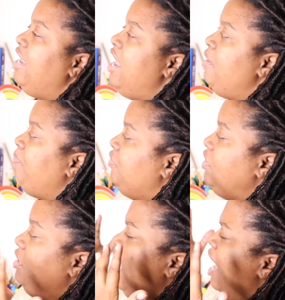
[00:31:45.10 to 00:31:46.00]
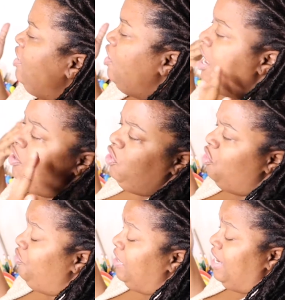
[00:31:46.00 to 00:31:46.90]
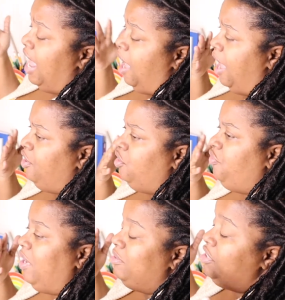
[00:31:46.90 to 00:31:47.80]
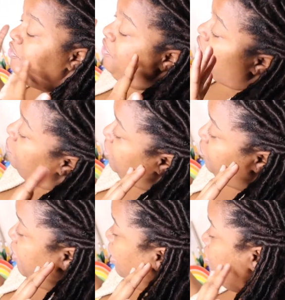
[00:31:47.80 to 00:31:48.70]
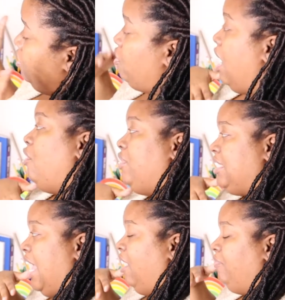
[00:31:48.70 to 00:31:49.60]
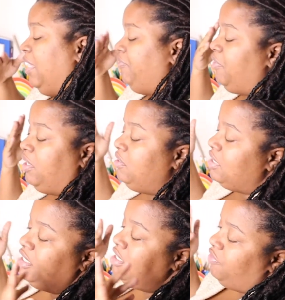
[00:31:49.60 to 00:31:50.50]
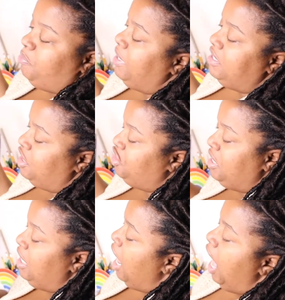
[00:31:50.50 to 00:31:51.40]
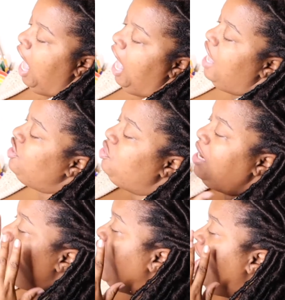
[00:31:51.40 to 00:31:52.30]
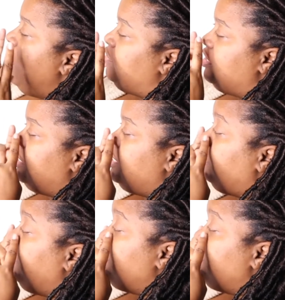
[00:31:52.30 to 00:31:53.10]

And then I don't know if I don't know if I was developing freckles or I always had freckles. I just never paid attention. And so now I have just